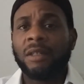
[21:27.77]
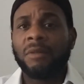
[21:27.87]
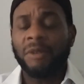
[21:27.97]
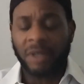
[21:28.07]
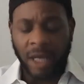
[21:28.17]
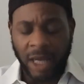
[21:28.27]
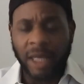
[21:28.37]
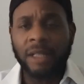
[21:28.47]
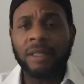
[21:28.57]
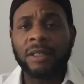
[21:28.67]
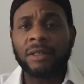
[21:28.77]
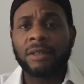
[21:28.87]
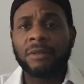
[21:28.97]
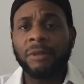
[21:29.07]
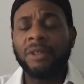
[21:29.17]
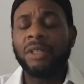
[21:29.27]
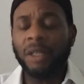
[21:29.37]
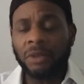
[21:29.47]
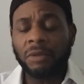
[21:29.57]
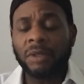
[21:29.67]
with kindness, with
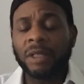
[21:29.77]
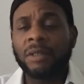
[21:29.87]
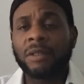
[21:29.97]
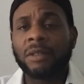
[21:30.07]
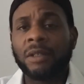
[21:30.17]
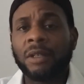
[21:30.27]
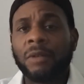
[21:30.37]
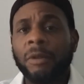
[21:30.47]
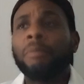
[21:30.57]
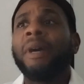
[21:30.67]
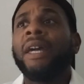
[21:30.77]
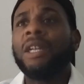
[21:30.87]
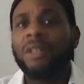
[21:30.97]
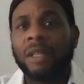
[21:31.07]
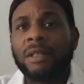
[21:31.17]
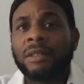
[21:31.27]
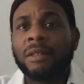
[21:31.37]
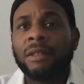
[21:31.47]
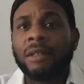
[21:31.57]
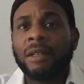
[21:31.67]
gentleness, with
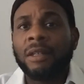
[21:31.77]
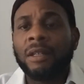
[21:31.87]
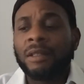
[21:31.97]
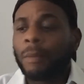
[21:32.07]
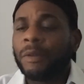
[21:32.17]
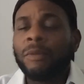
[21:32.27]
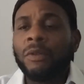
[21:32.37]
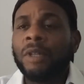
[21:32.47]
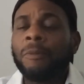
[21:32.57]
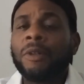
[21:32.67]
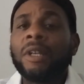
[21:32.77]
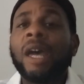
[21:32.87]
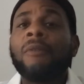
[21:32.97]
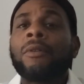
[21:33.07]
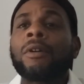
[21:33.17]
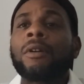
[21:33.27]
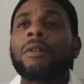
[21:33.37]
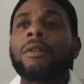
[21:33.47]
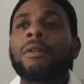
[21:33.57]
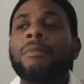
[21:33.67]
patience. Some of them knew they would never
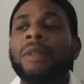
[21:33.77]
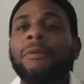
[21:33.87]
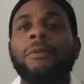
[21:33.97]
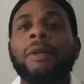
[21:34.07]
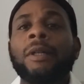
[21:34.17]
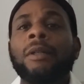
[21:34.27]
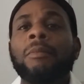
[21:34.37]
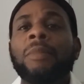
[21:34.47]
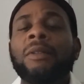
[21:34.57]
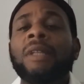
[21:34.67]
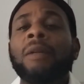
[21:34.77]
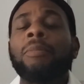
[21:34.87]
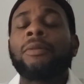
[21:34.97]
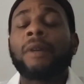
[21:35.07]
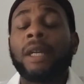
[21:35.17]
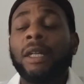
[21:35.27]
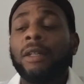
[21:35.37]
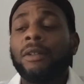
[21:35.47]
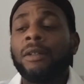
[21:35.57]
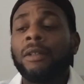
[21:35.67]
be free, but they
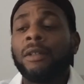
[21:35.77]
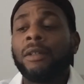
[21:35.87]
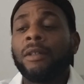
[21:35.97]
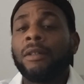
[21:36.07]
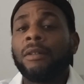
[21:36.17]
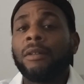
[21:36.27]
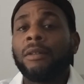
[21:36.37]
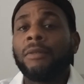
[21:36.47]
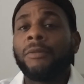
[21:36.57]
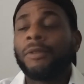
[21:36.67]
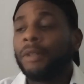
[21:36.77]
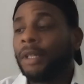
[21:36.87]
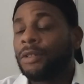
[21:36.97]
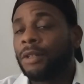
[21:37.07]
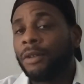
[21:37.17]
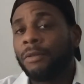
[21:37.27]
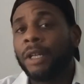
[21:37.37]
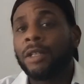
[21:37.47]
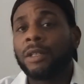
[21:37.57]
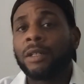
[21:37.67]
prayed for the next
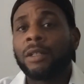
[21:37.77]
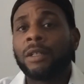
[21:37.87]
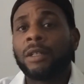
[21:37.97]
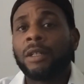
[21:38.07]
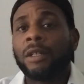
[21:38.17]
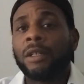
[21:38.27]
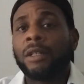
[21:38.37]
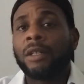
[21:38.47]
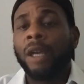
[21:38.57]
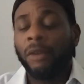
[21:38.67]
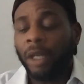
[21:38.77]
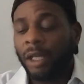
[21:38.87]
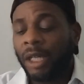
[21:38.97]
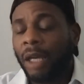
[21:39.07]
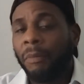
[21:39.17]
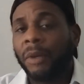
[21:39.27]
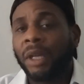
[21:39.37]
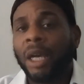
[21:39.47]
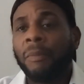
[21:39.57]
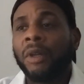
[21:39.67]
generation. And they kept
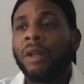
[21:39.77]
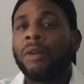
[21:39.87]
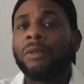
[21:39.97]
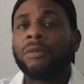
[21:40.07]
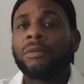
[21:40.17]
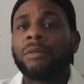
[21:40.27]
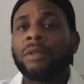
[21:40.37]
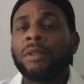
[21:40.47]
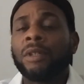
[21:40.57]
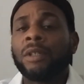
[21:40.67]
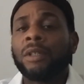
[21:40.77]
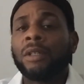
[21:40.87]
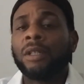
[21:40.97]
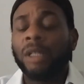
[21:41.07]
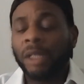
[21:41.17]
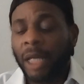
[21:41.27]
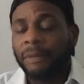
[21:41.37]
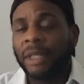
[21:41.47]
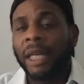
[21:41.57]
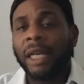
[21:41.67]
kept it on. Kept
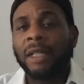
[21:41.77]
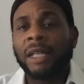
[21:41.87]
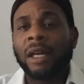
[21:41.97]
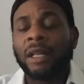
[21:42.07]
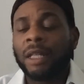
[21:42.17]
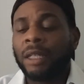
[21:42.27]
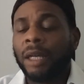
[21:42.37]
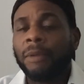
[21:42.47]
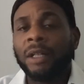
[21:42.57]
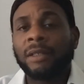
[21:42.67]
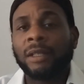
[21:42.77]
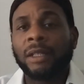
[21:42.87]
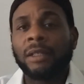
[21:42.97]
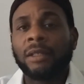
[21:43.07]
their head down. They kept hustling.